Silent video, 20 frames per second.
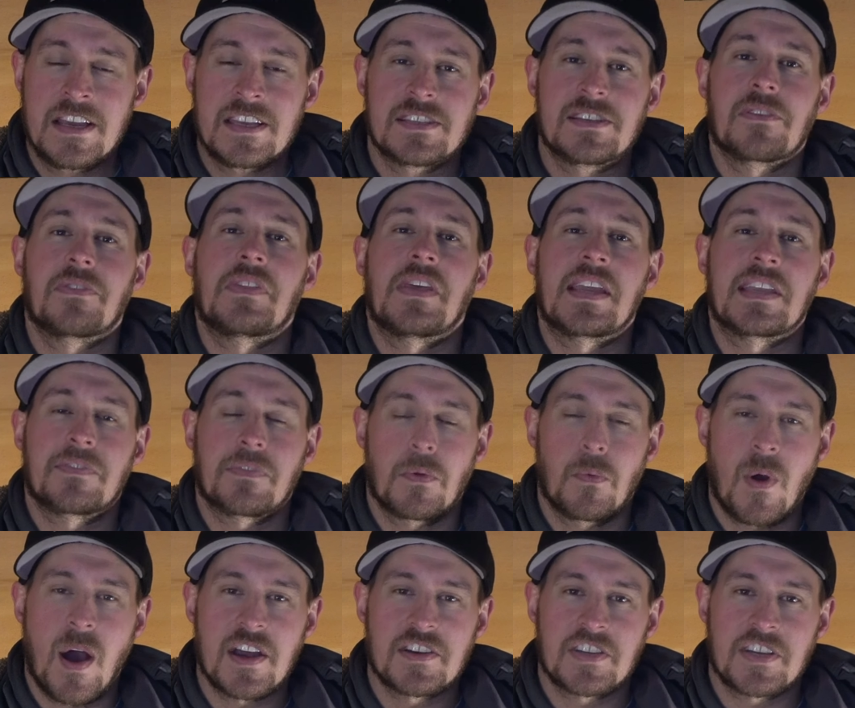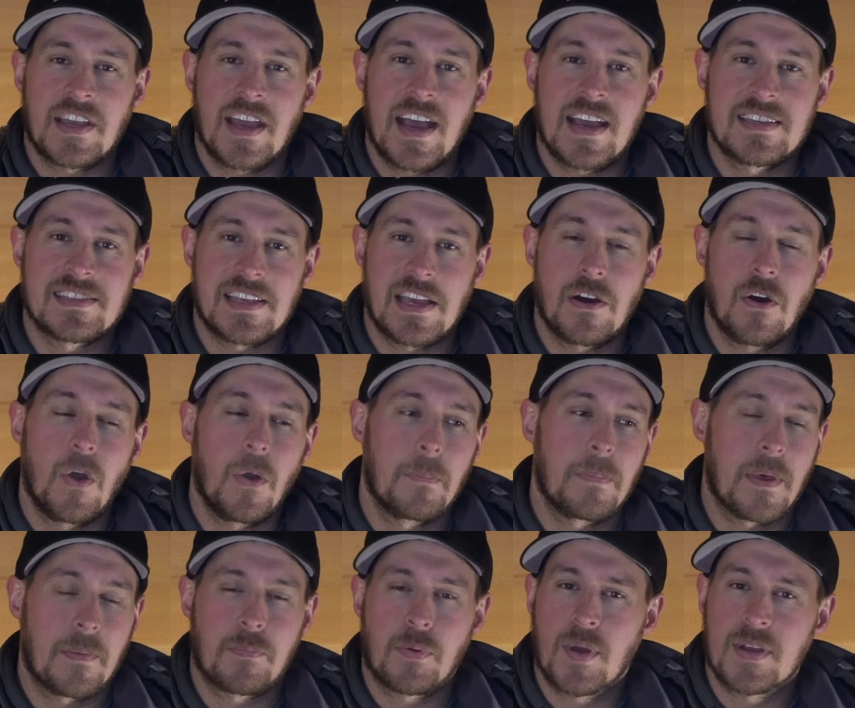So thanks for watching, guys. I
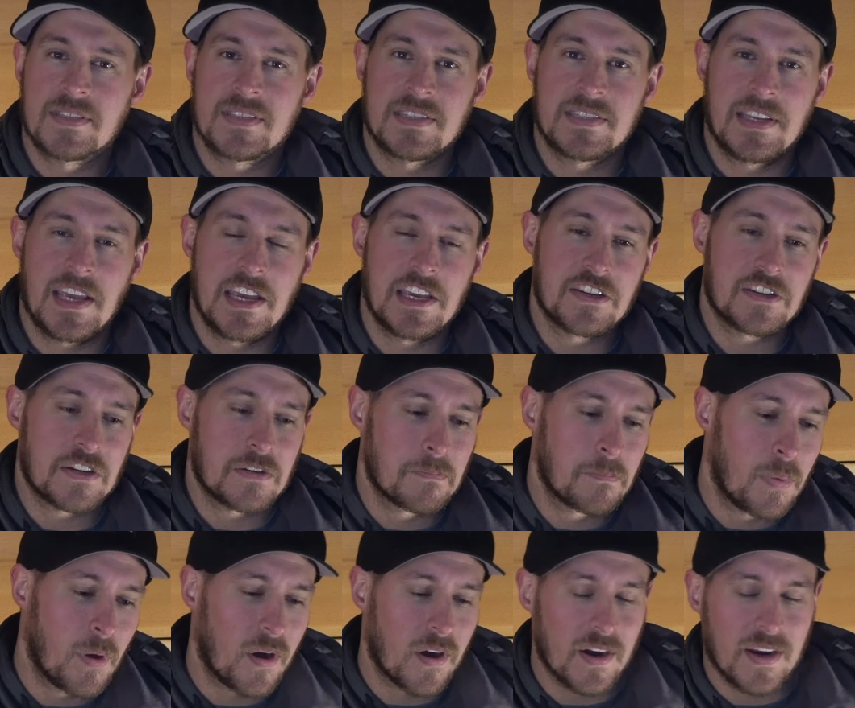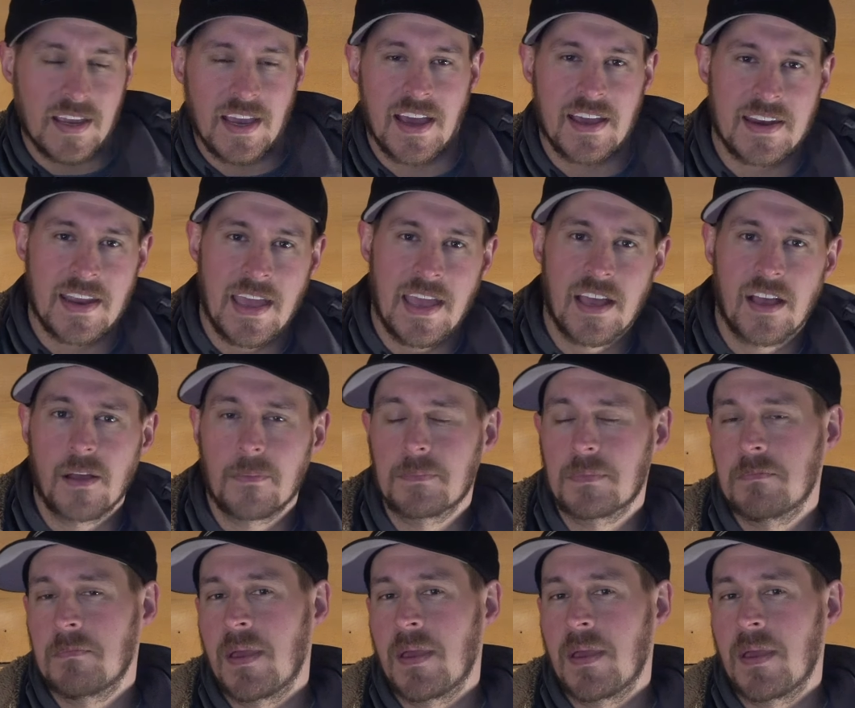hope the presentation part kind of helped.